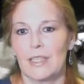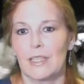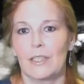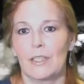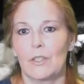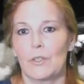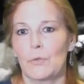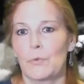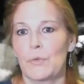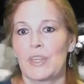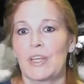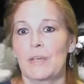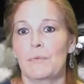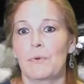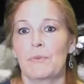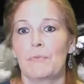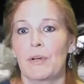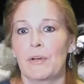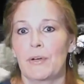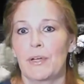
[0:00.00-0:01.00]
when they were
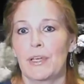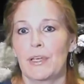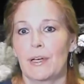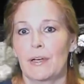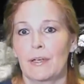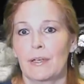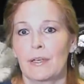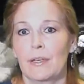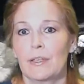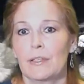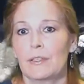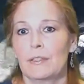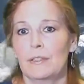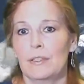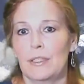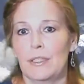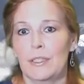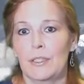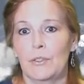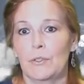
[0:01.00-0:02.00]
very young,
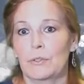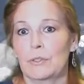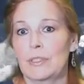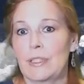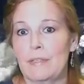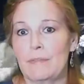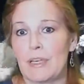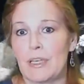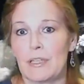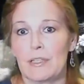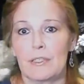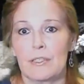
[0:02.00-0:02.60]
you know, leaving